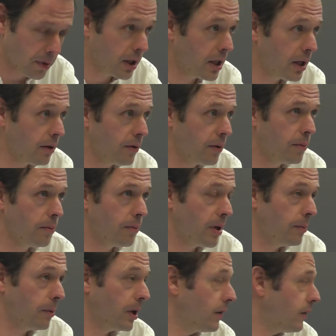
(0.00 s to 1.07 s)
but I know that
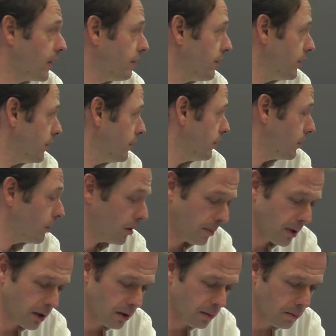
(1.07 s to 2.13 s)
people like David do talk
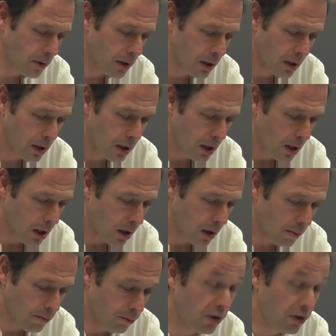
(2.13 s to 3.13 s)
about them.